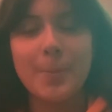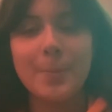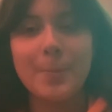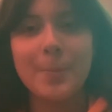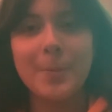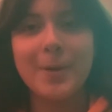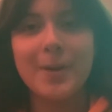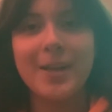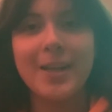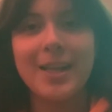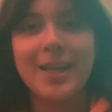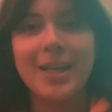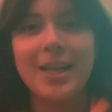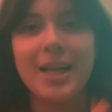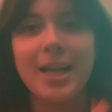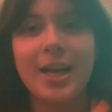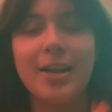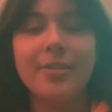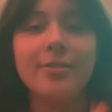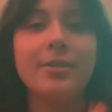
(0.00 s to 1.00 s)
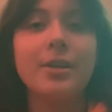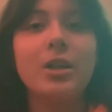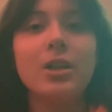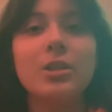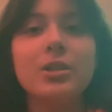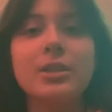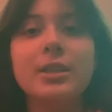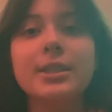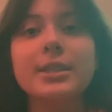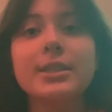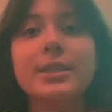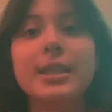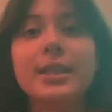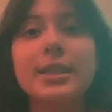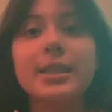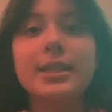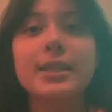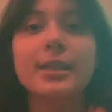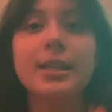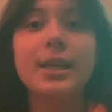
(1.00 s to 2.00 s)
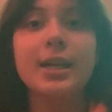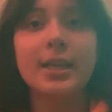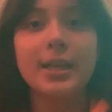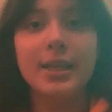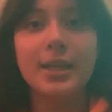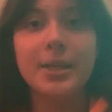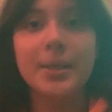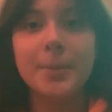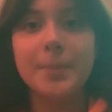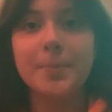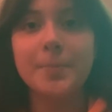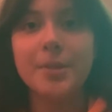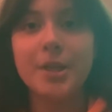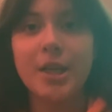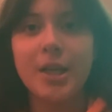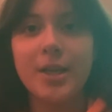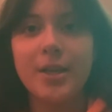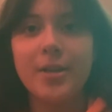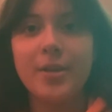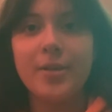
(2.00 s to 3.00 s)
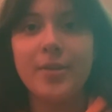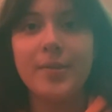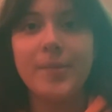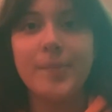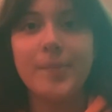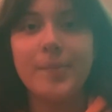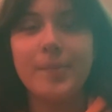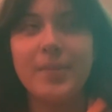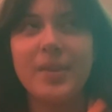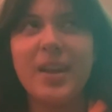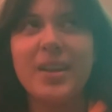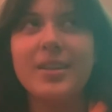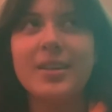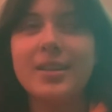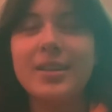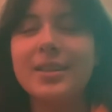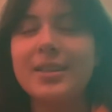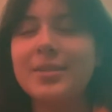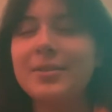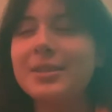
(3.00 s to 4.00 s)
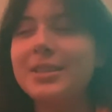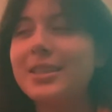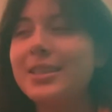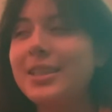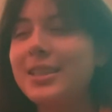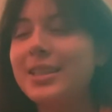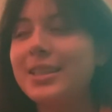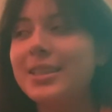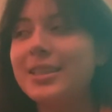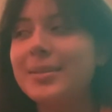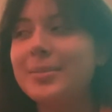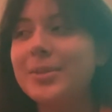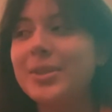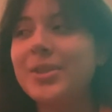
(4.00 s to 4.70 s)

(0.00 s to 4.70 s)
but I followed this like Leah Kim No, it wasn't Leah Kim.